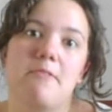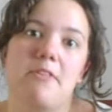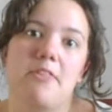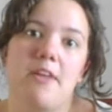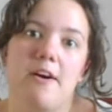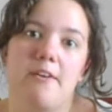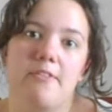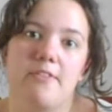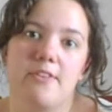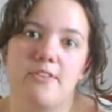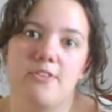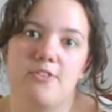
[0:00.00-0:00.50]

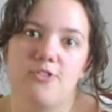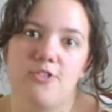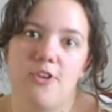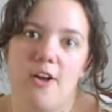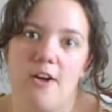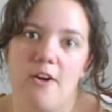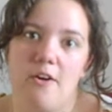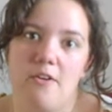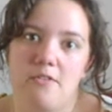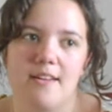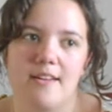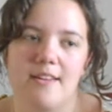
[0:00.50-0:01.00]
without this
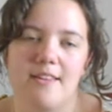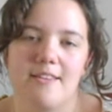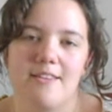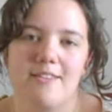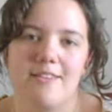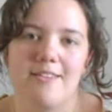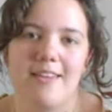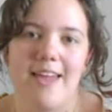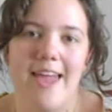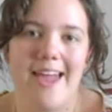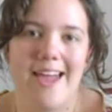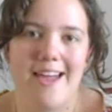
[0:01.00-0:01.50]
show. It's
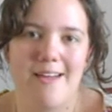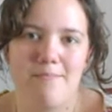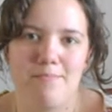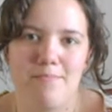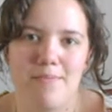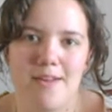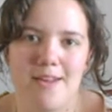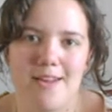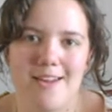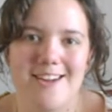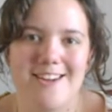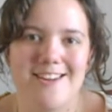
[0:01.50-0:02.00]

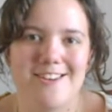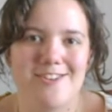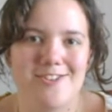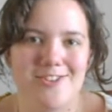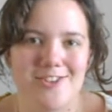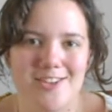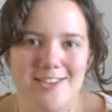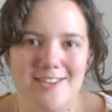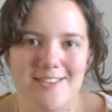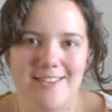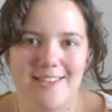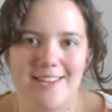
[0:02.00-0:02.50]
campy and
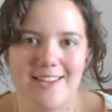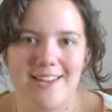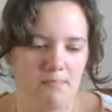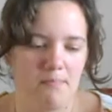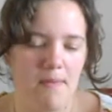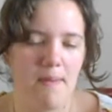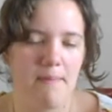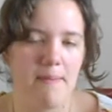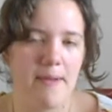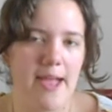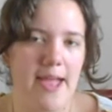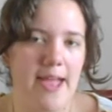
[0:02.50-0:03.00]
cheesy.
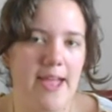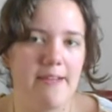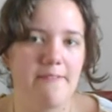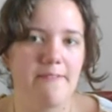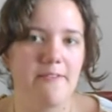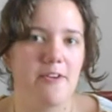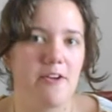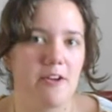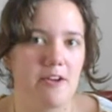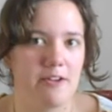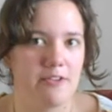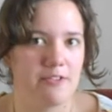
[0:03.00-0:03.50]
My
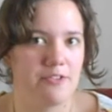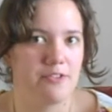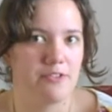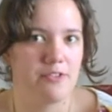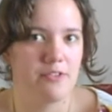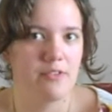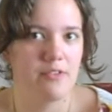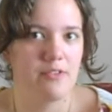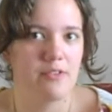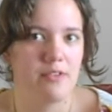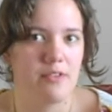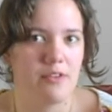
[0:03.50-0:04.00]

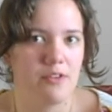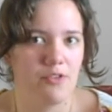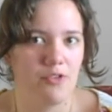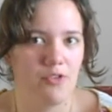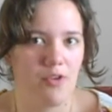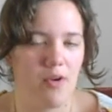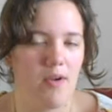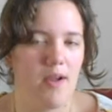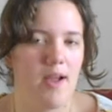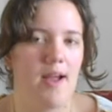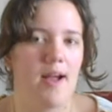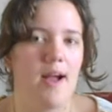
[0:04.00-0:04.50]
behaviors
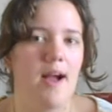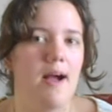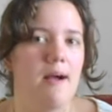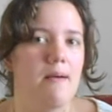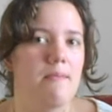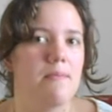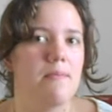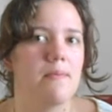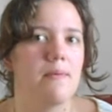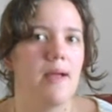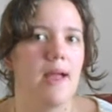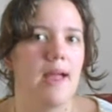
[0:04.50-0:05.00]
growing
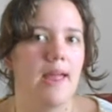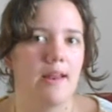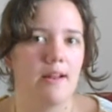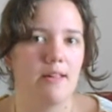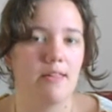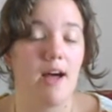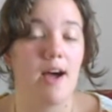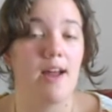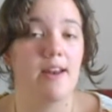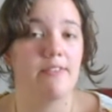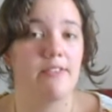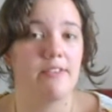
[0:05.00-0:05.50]
up and a
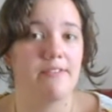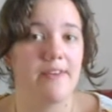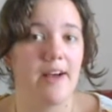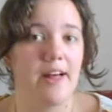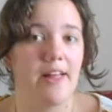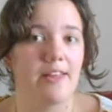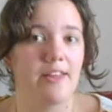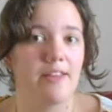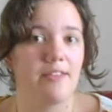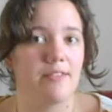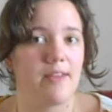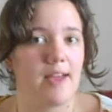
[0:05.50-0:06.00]
lot of the
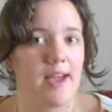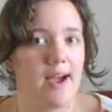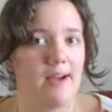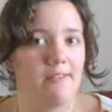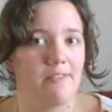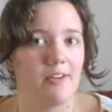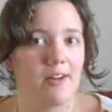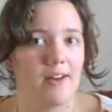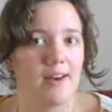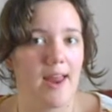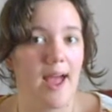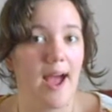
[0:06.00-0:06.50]
values I
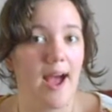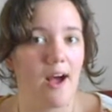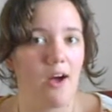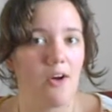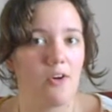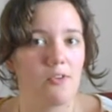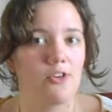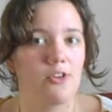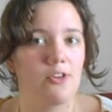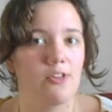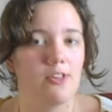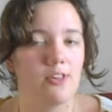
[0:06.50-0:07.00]
have right
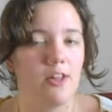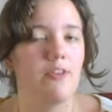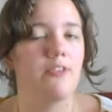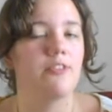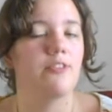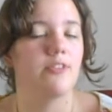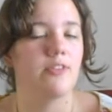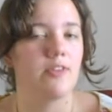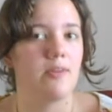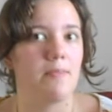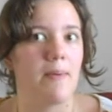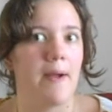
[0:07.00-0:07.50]
now
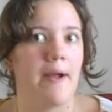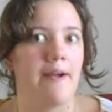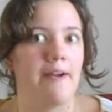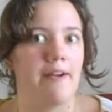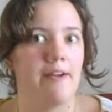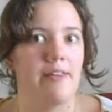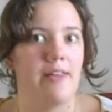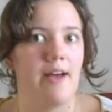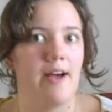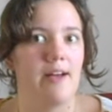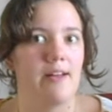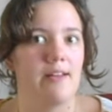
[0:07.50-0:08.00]
closely
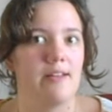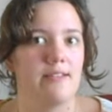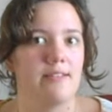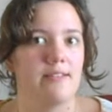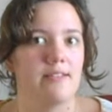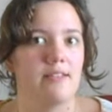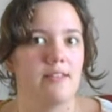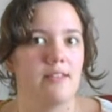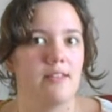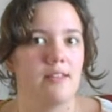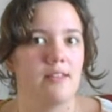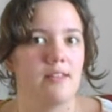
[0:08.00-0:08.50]
parallel
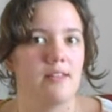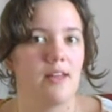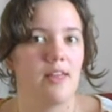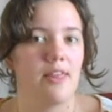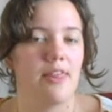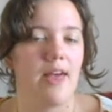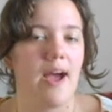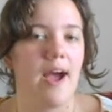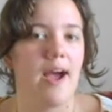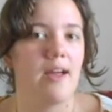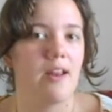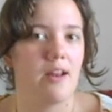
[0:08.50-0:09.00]

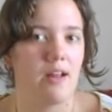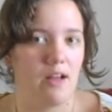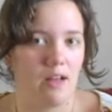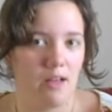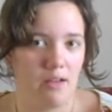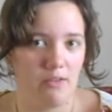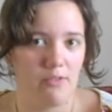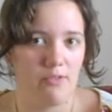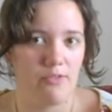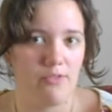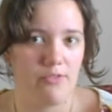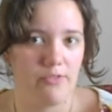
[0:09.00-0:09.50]
that
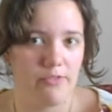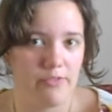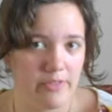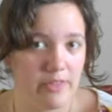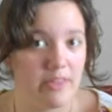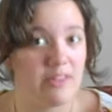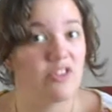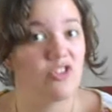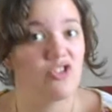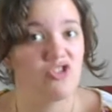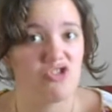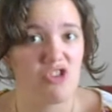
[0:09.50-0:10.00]
of
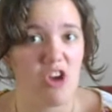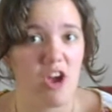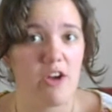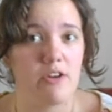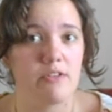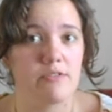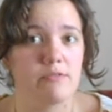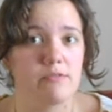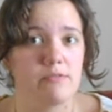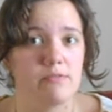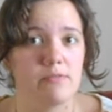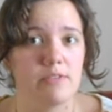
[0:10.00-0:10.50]
this
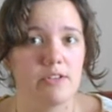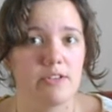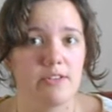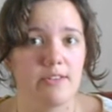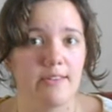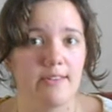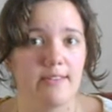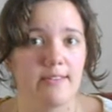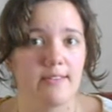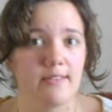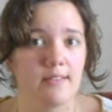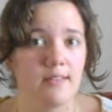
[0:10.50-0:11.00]
show, which
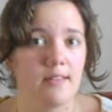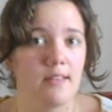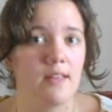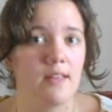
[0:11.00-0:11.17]
is